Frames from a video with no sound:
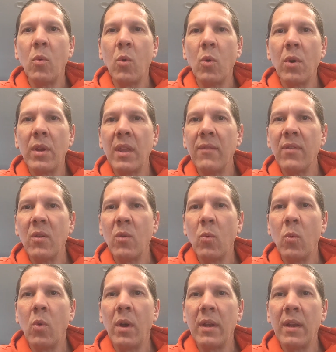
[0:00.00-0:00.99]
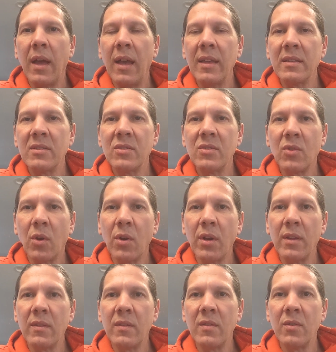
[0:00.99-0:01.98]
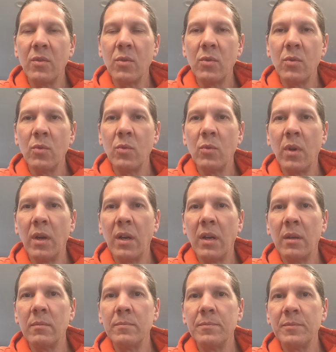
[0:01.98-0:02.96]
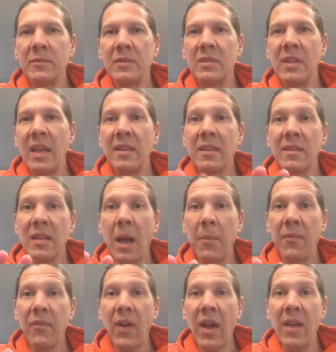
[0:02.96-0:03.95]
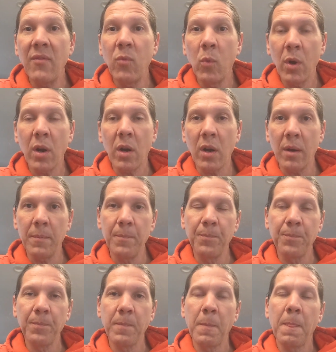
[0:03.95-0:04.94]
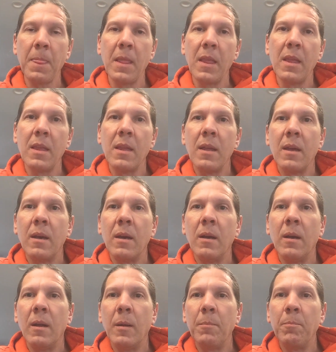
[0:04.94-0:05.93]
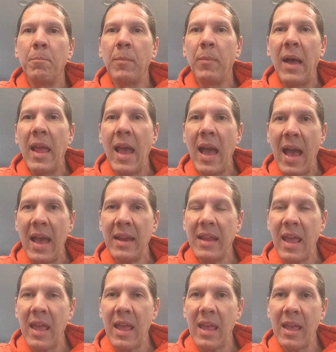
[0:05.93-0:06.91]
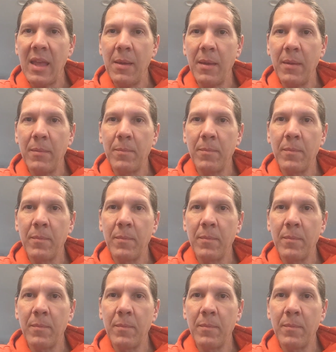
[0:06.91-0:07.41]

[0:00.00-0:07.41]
or even what I started to say the top five were. I had a